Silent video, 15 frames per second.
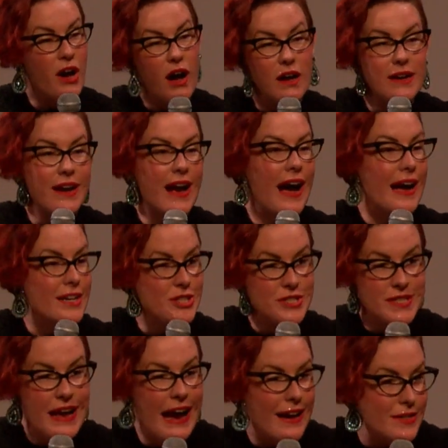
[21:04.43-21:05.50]
unconscious
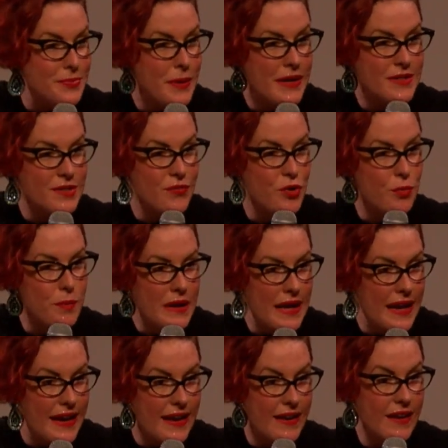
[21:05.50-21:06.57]
aspects of your
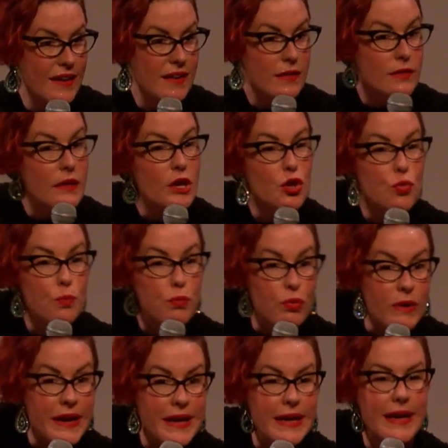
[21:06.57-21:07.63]
being that you
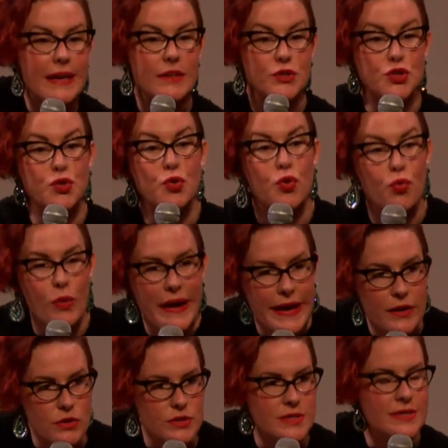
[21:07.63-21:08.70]
bring into
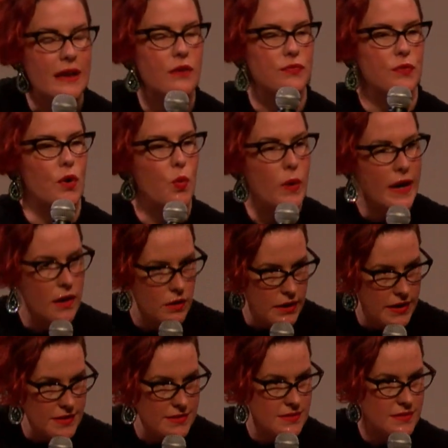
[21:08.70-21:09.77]
greater
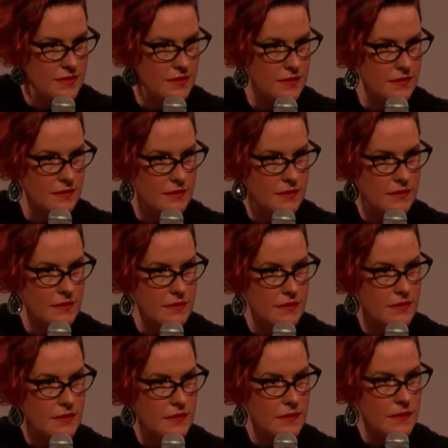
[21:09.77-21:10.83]
self-awareness?
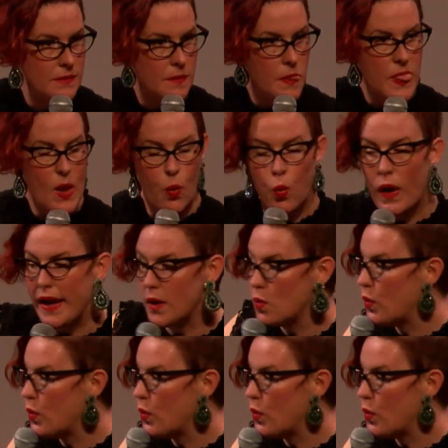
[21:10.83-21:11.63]
When